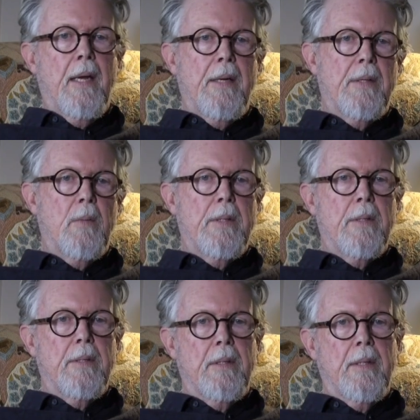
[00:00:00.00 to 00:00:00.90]
She went
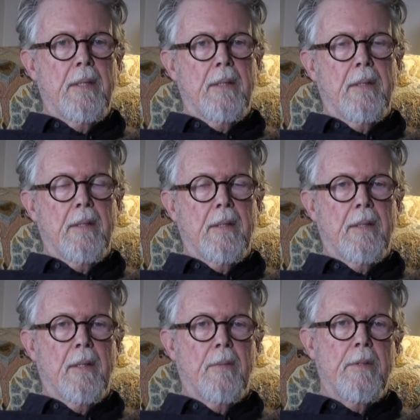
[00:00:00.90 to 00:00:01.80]
on to teach
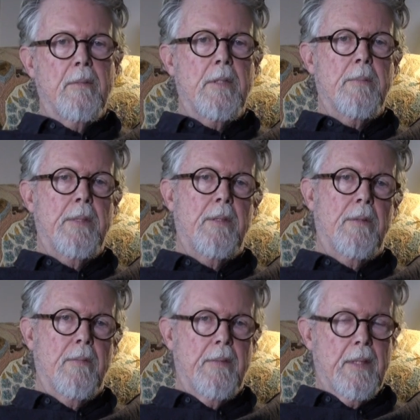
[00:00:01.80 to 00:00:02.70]
at Royal Melbourne Institute of